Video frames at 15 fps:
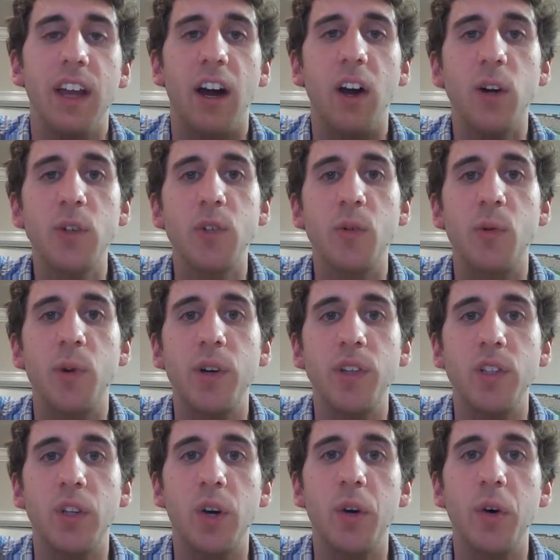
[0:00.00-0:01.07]
I also
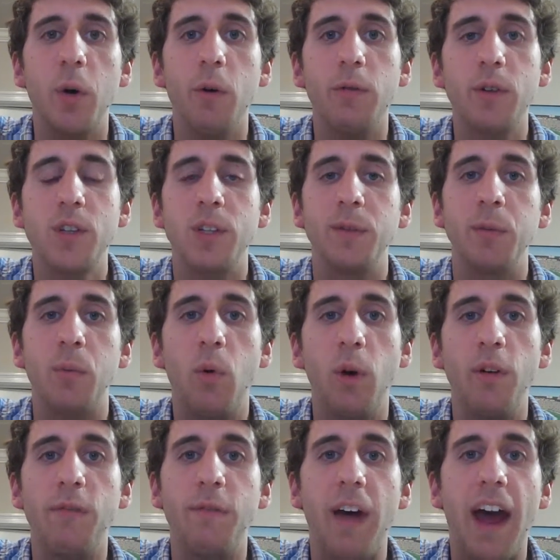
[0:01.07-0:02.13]
wanted to go over some
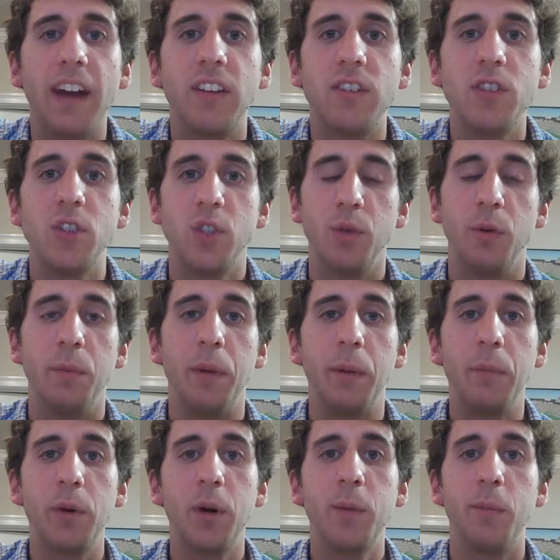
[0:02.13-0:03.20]
important factors to
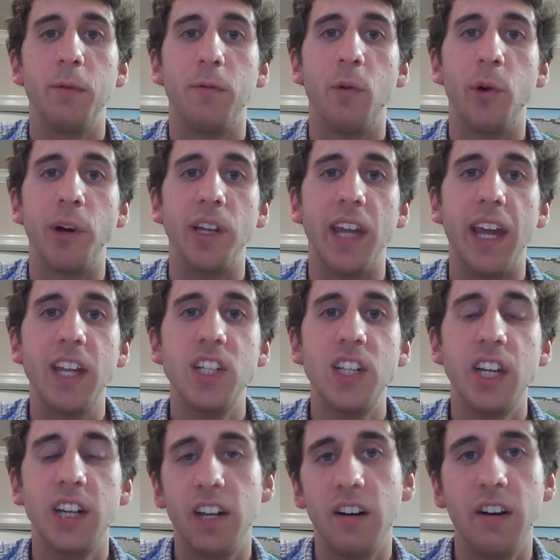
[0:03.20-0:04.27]
remember before
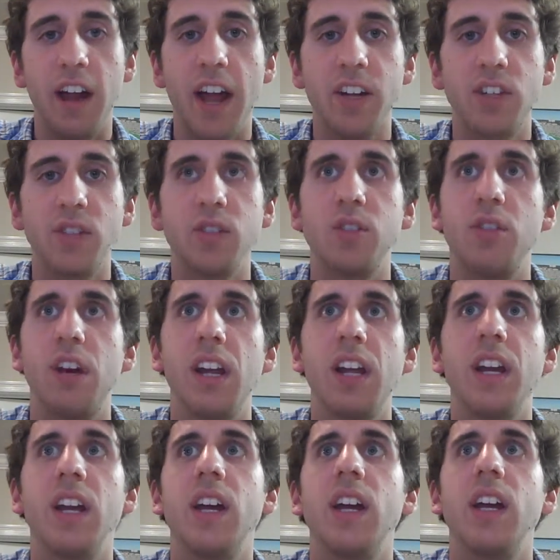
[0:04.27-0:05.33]
engaging in international
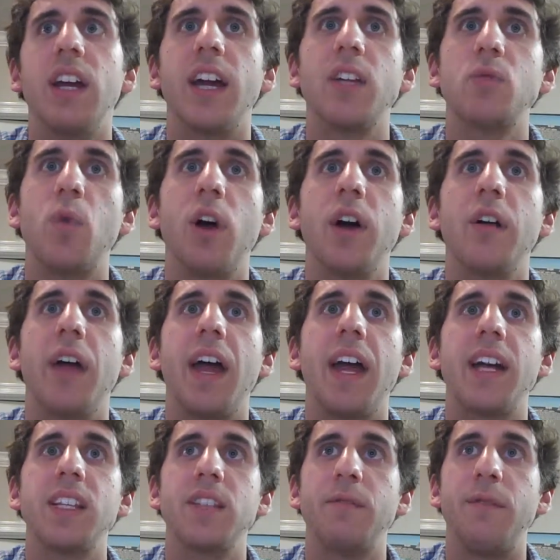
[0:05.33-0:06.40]
trade, as well
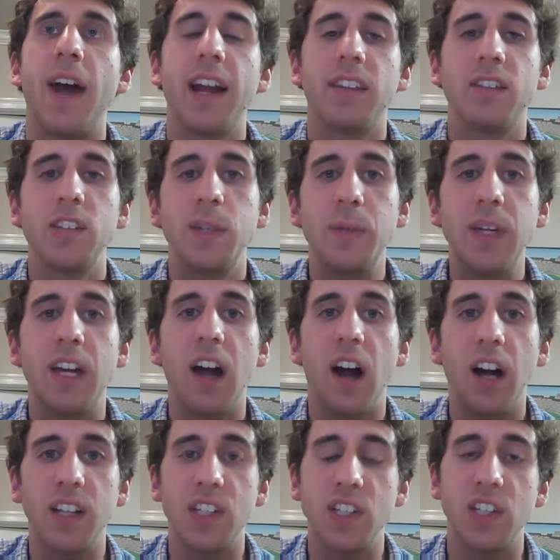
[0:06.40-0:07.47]
as the factors to be
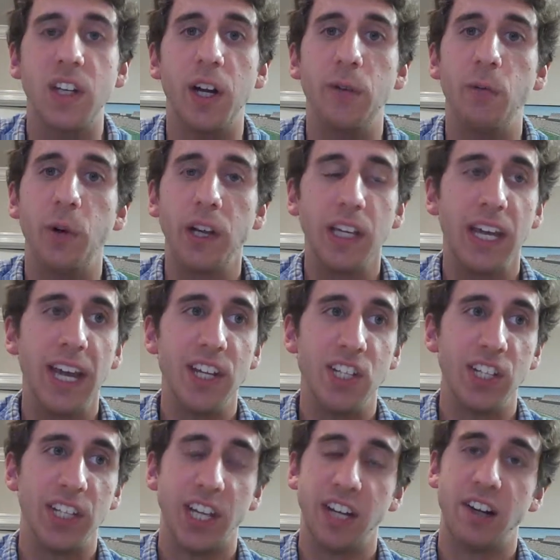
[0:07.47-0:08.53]
cognizant of when
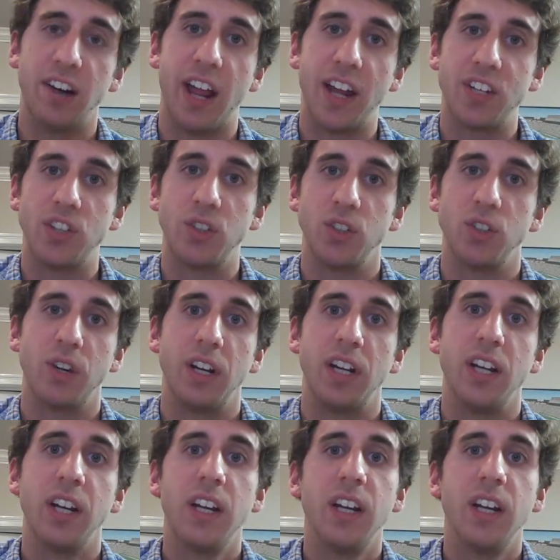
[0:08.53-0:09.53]
engaging in international trade.